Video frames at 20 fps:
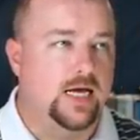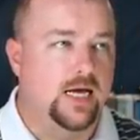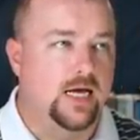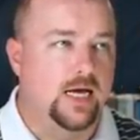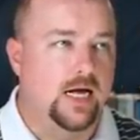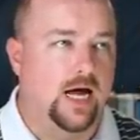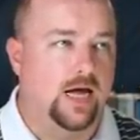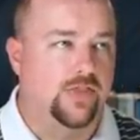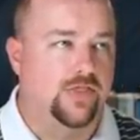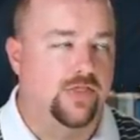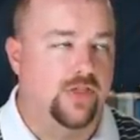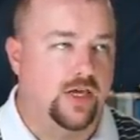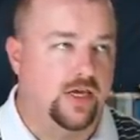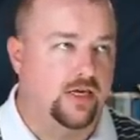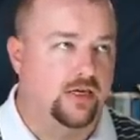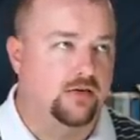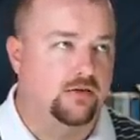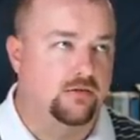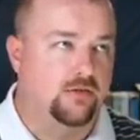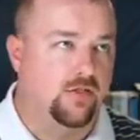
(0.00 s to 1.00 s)
I
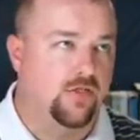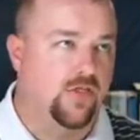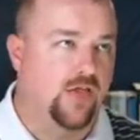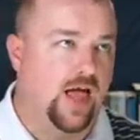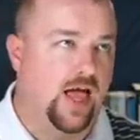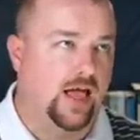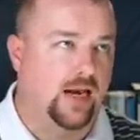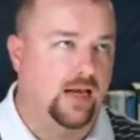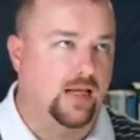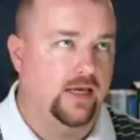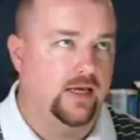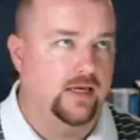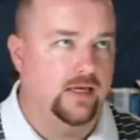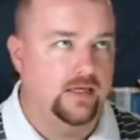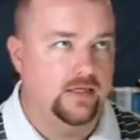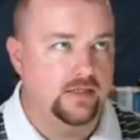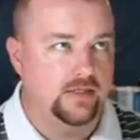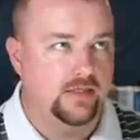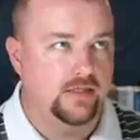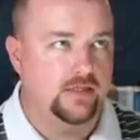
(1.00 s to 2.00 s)
think that
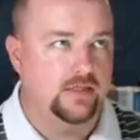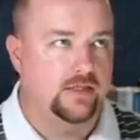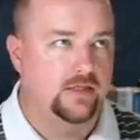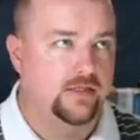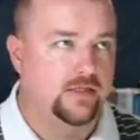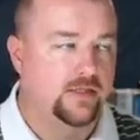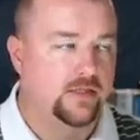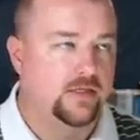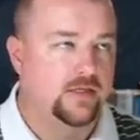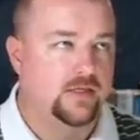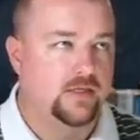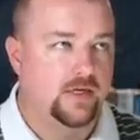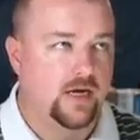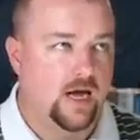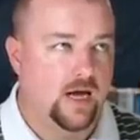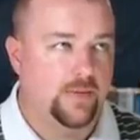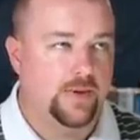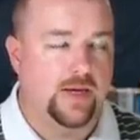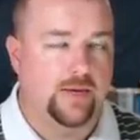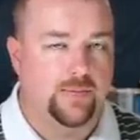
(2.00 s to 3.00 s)
is,
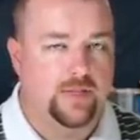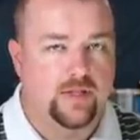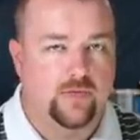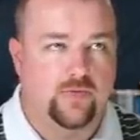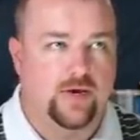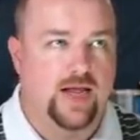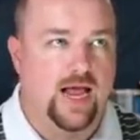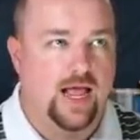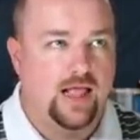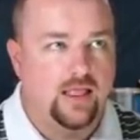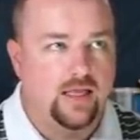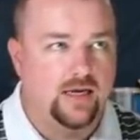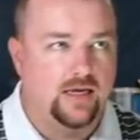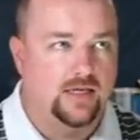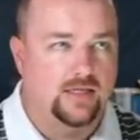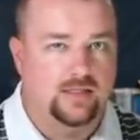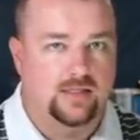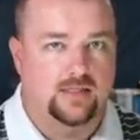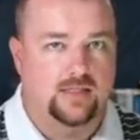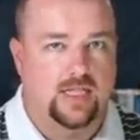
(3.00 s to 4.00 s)
I mean, the reality
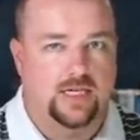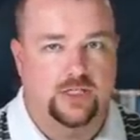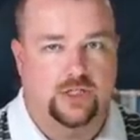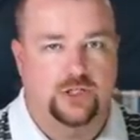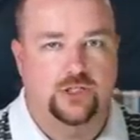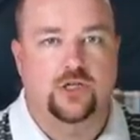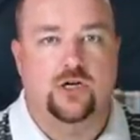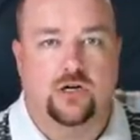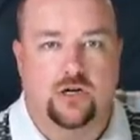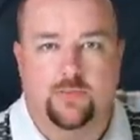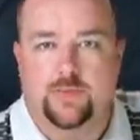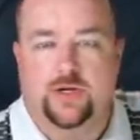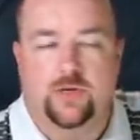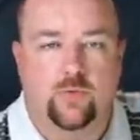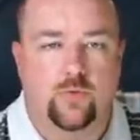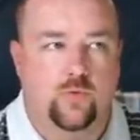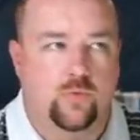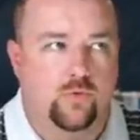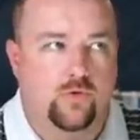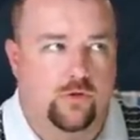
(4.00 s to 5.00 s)
is like, sure. I
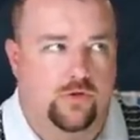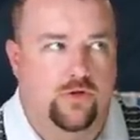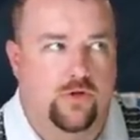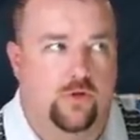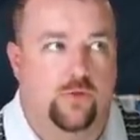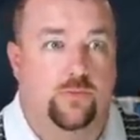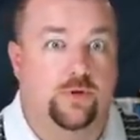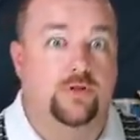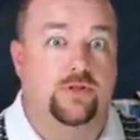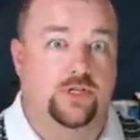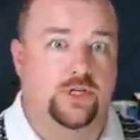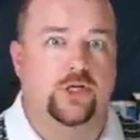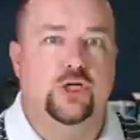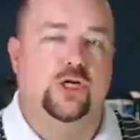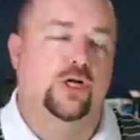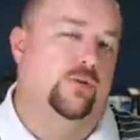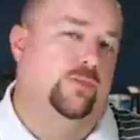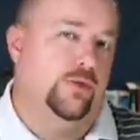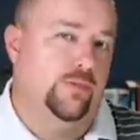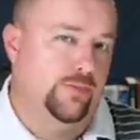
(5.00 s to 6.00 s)
mean, the building
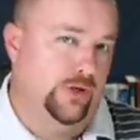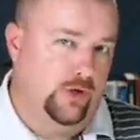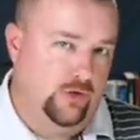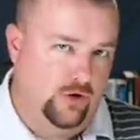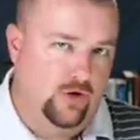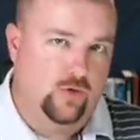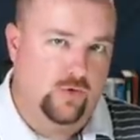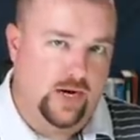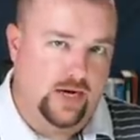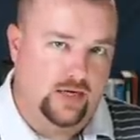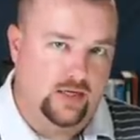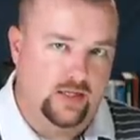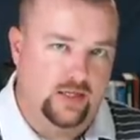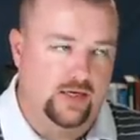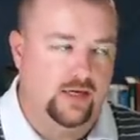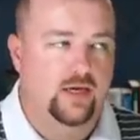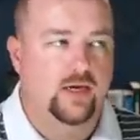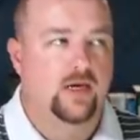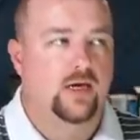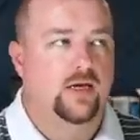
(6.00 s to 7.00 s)
could have been built
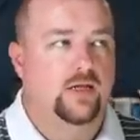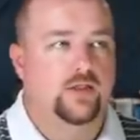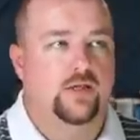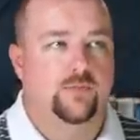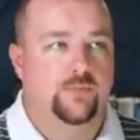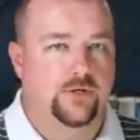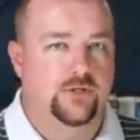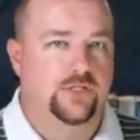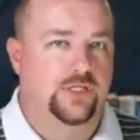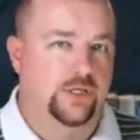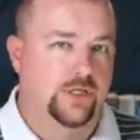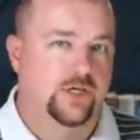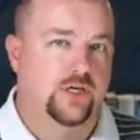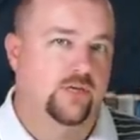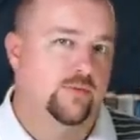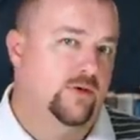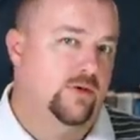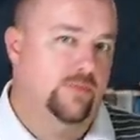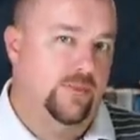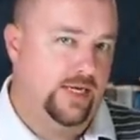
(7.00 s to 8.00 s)
correctly. the building could
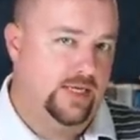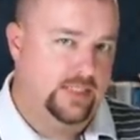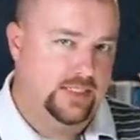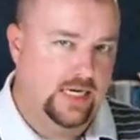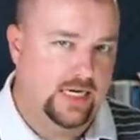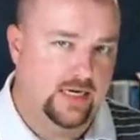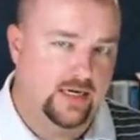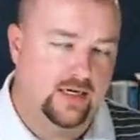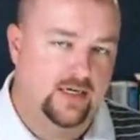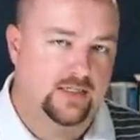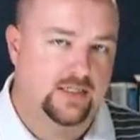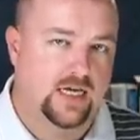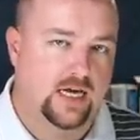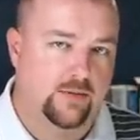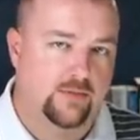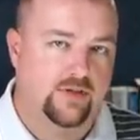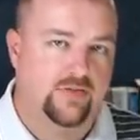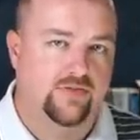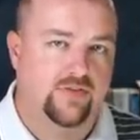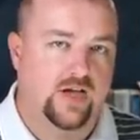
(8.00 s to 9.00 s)
have been maintained in a
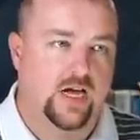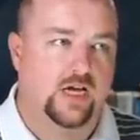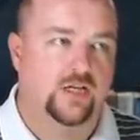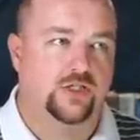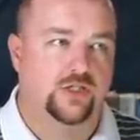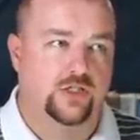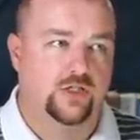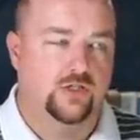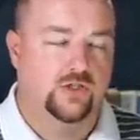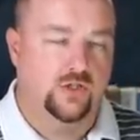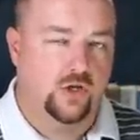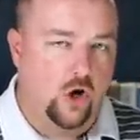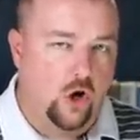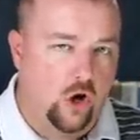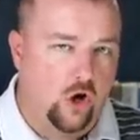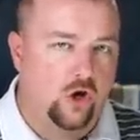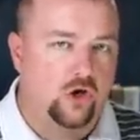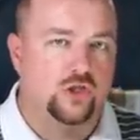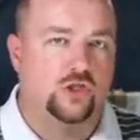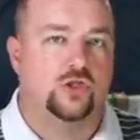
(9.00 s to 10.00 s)
timely fashion. There's
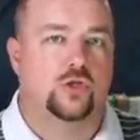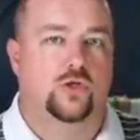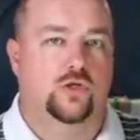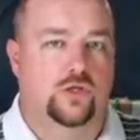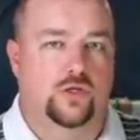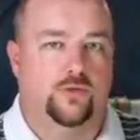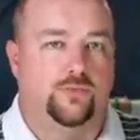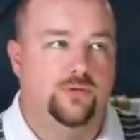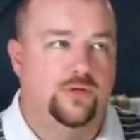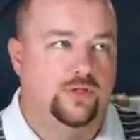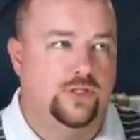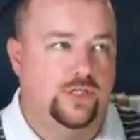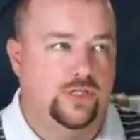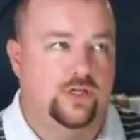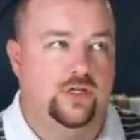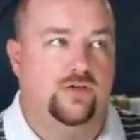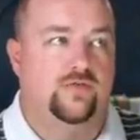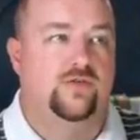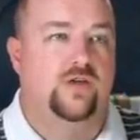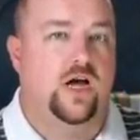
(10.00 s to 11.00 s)
also the building
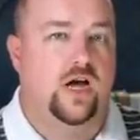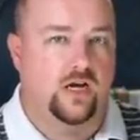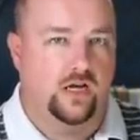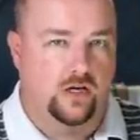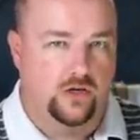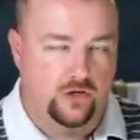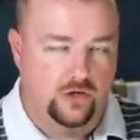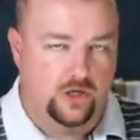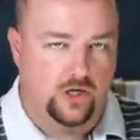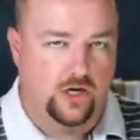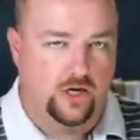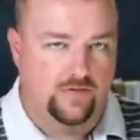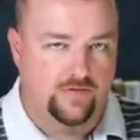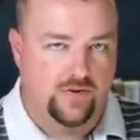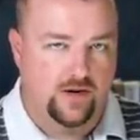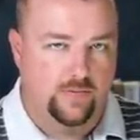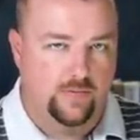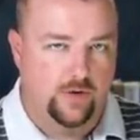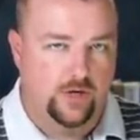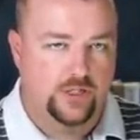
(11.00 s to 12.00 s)
could have not undergone
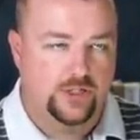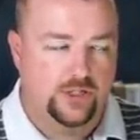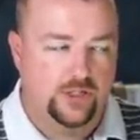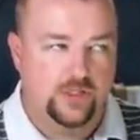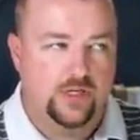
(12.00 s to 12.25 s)
vibrations.